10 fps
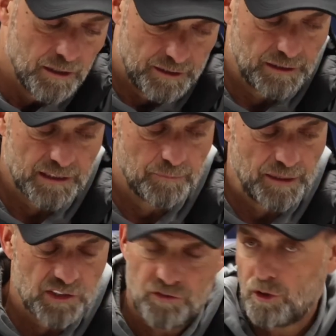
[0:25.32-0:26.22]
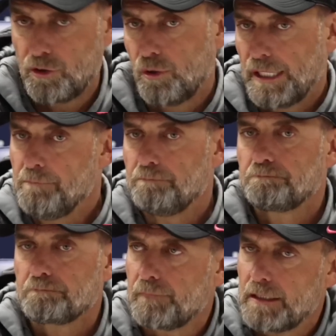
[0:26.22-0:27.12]
I think that's the basis for the whole game.
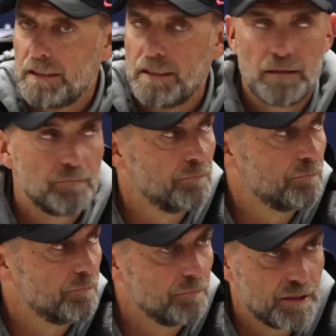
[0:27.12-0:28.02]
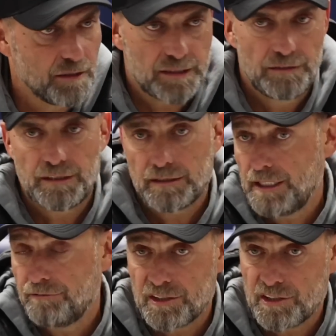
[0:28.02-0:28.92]
Because that
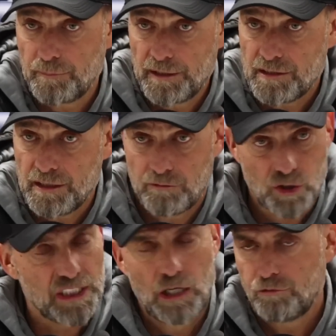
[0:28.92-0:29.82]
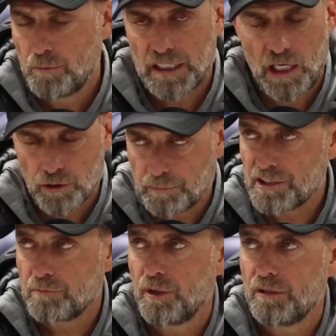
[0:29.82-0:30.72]
gave us stability. It was, from a
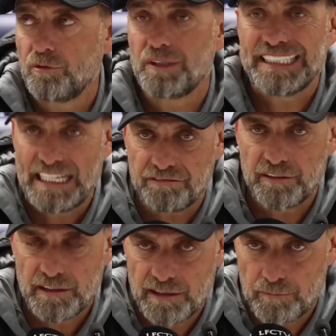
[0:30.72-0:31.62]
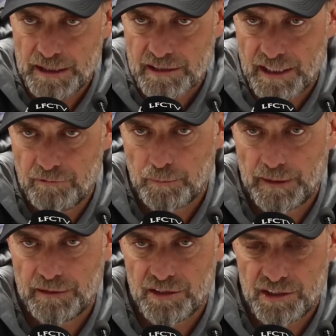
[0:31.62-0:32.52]
counter-pressing point of view, definitely the best game we
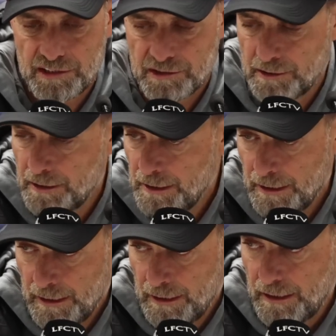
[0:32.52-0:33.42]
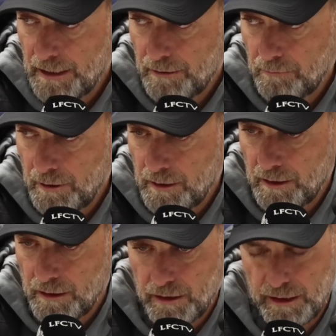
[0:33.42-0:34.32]
played this season.
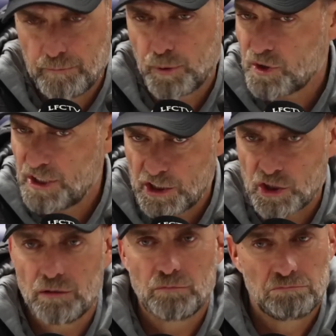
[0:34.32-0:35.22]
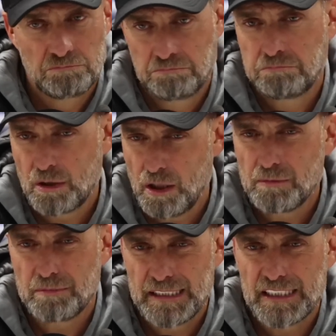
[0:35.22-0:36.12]
In possession,
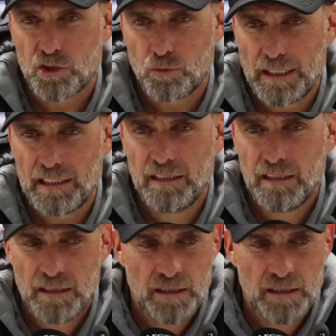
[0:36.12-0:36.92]
probably as well.